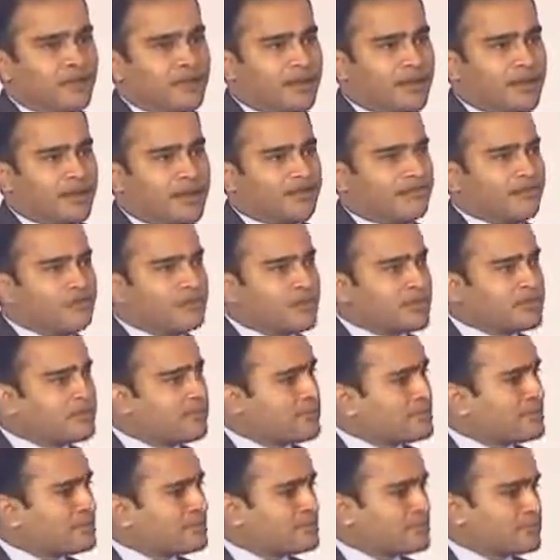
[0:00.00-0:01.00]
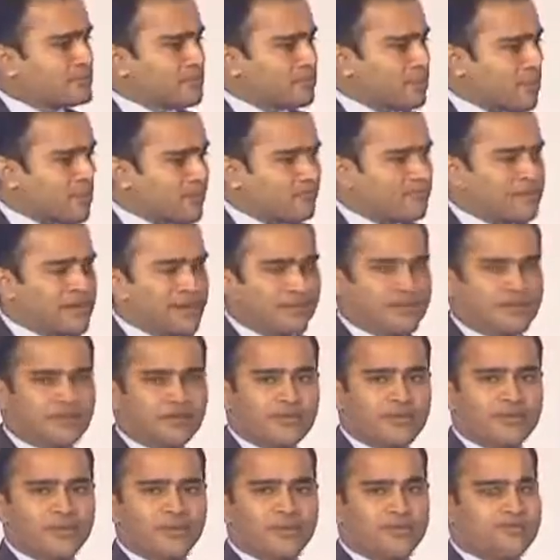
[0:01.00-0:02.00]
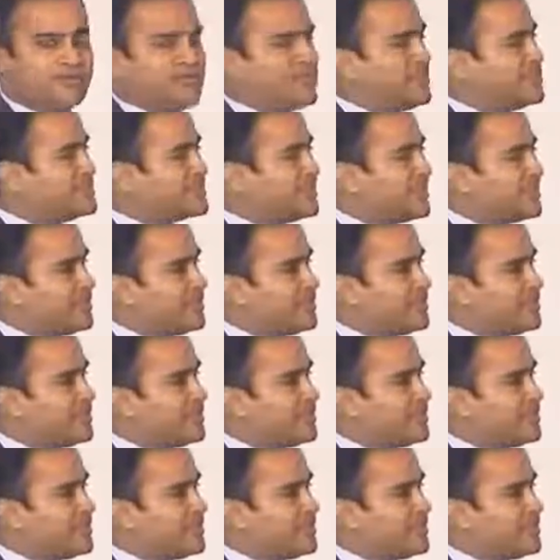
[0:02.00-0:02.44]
I've worked with a lot of private wealth companies